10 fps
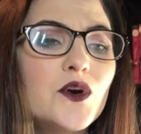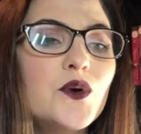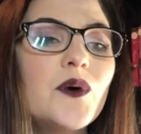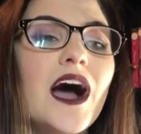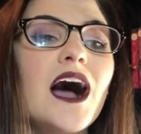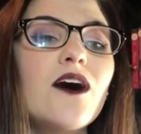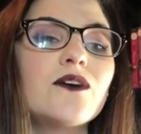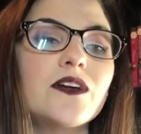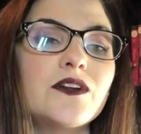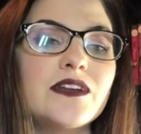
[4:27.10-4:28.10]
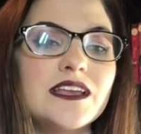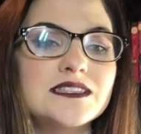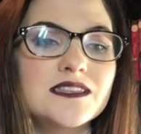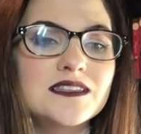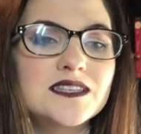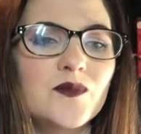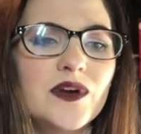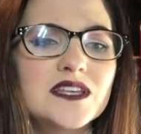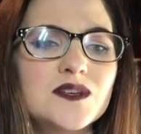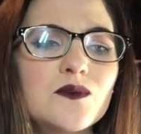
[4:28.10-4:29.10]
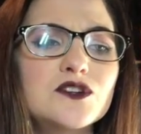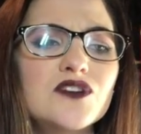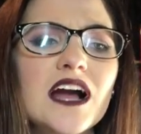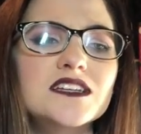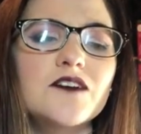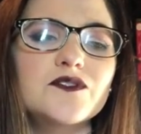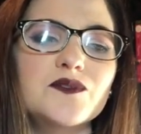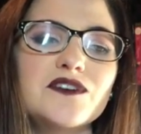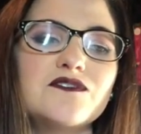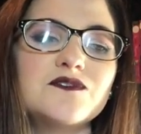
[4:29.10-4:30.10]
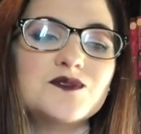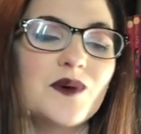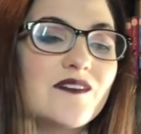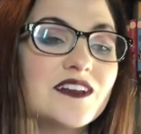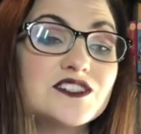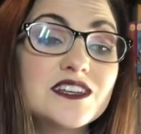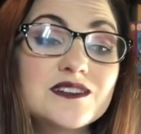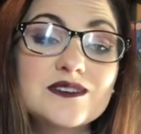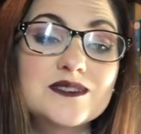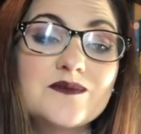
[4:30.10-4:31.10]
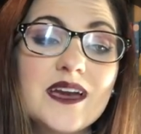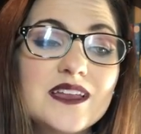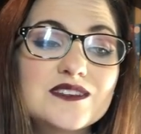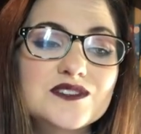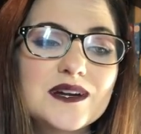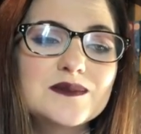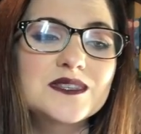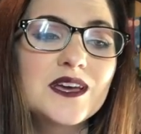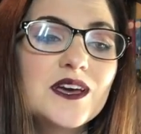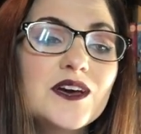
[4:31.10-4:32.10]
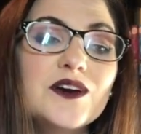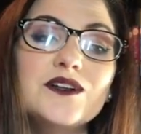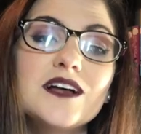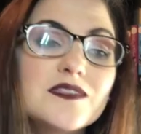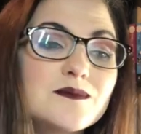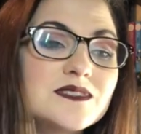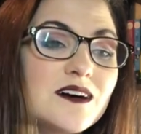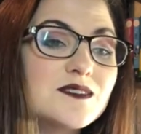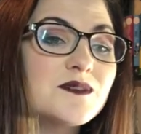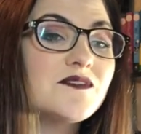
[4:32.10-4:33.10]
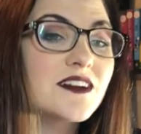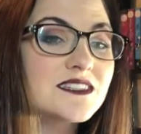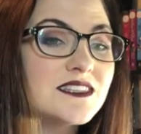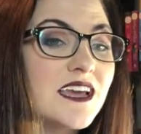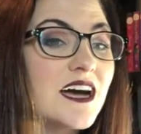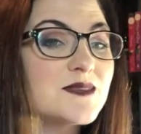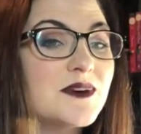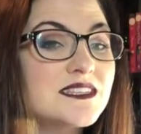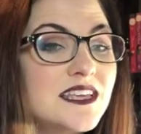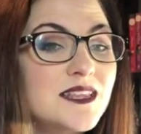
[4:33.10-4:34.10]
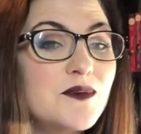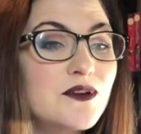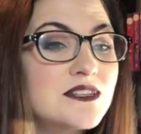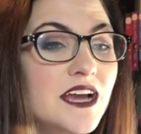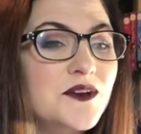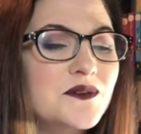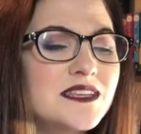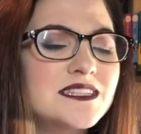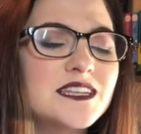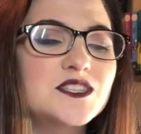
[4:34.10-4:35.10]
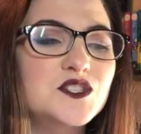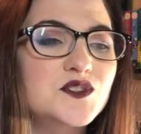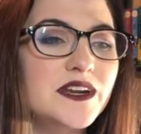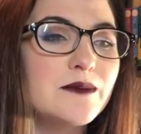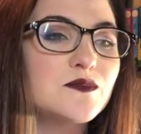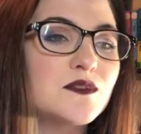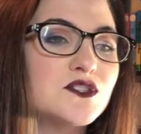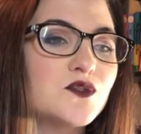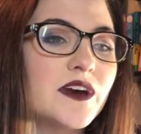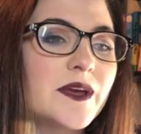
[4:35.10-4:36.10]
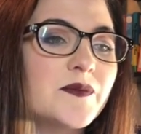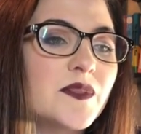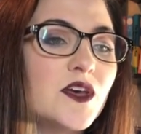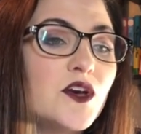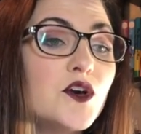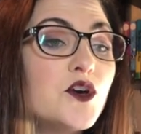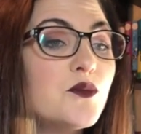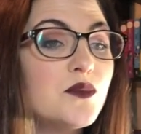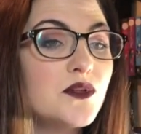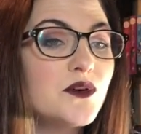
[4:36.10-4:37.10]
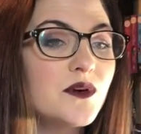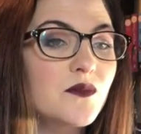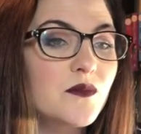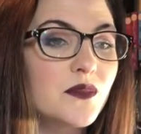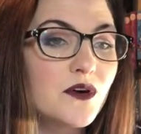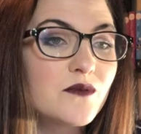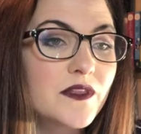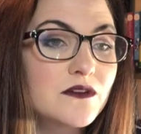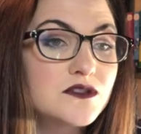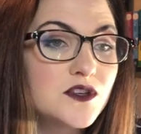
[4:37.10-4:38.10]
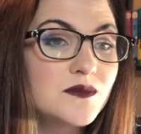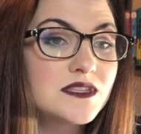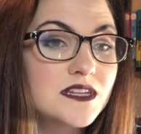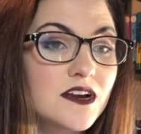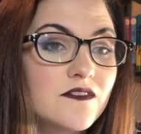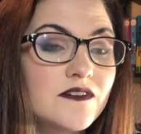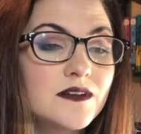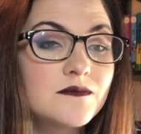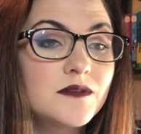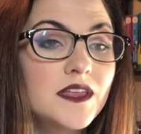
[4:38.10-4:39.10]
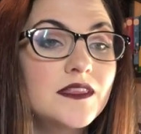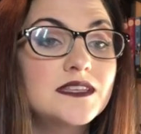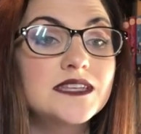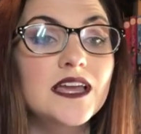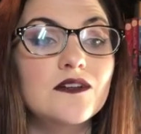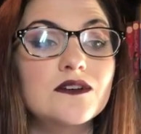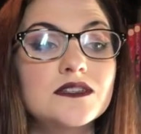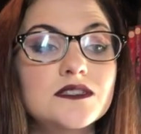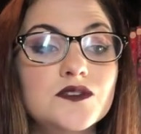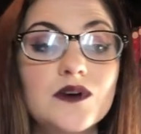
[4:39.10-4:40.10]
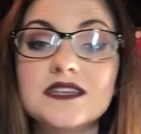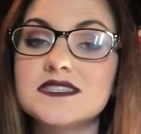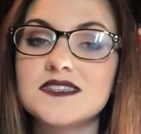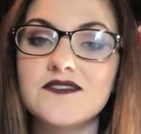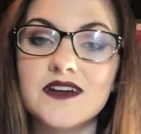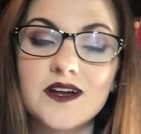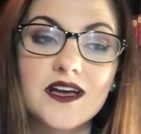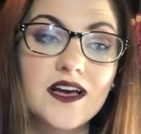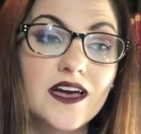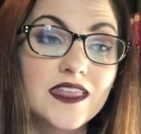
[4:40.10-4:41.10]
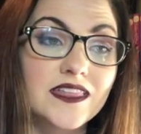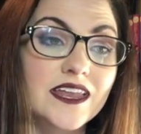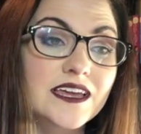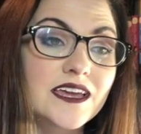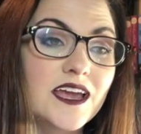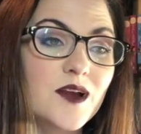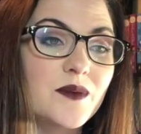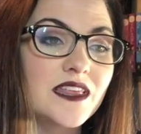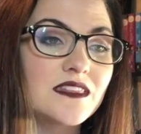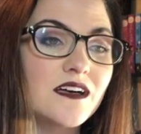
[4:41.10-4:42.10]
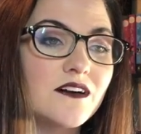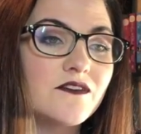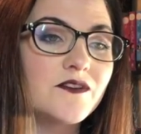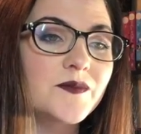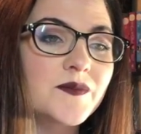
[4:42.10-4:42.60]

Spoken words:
who howled on their knees in the subways and were dragged off the roof waving genitals and manuscripts, who let themselves be fucked in the ass by saintly motorcyclists and screamed with joy, who blew and were blown by those human seraphim, the sailors, cresses of Atlantic and Caribbean love,